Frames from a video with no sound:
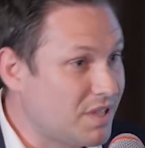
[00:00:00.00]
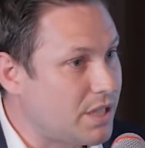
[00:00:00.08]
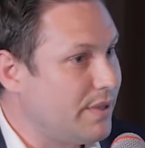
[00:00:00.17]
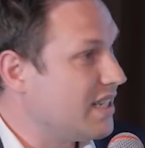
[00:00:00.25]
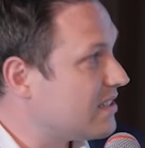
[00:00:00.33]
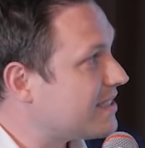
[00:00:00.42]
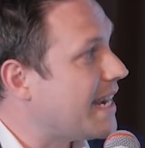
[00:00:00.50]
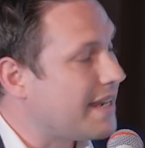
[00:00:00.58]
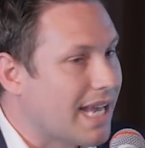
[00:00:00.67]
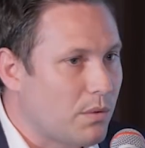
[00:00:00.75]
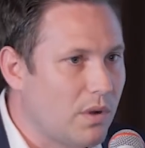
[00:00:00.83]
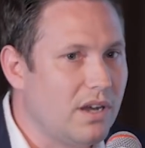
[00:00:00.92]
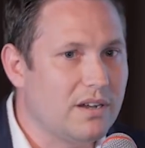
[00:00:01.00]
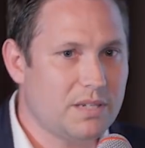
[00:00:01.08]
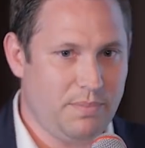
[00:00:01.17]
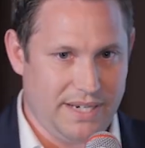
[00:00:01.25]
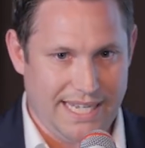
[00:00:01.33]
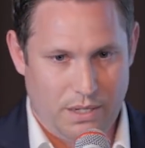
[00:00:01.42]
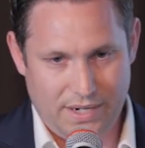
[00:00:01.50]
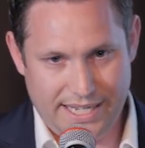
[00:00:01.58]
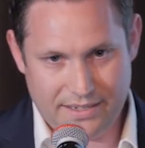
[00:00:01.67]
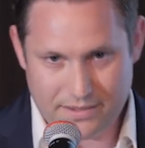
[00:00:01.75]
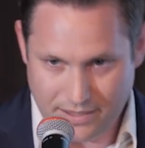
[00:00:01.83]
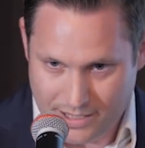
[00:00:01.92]
To an extent that worked, but
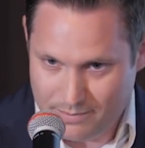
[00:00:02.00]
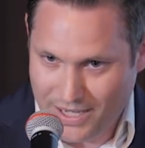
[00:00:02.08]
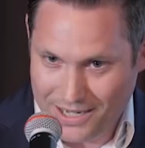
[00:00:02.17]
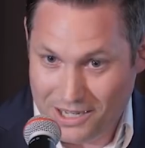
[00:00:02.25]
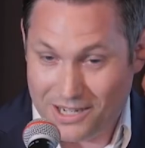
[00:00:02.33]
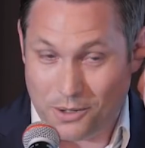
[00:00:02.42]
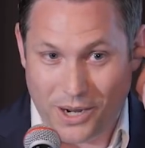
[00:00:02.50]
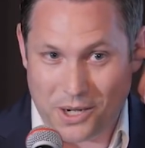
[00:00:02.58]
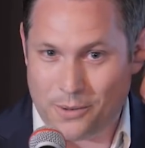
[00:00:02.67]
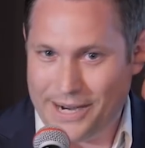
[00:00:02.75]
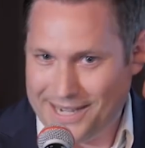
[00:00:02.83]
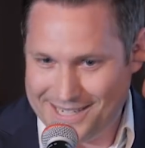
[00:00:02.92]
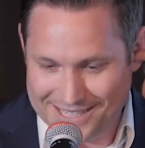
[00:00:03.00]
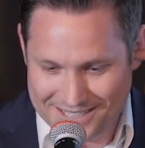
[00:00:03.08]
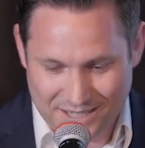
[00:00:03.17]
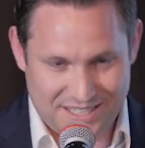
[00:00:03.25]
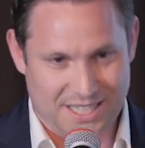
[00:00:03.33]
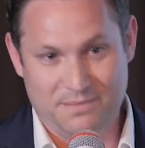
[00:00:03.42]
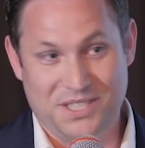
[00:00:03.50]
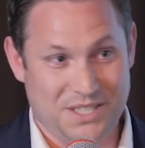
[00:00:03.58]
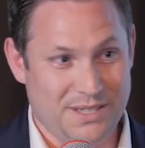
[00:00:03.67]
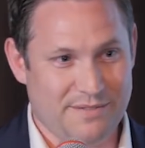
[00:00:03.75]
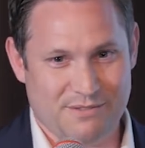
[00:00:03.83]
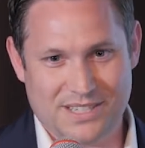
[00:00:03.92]
equally I learned quite quickly there's no
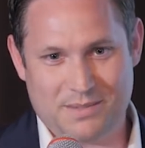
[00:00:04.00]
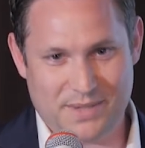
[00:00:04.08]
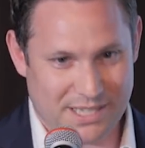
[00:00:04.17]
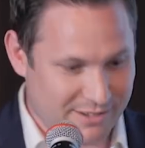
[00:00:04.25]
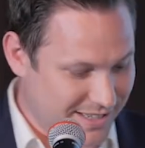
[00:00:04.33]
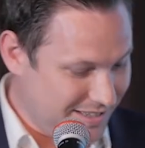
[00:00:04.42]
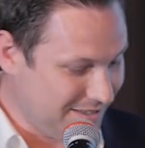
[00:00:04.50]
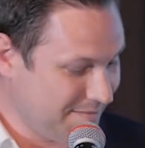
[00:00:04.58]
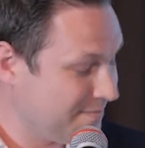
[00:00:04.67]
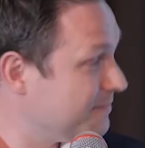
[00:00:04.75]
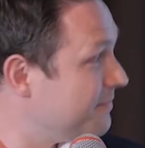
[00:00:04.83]
substitute for experience.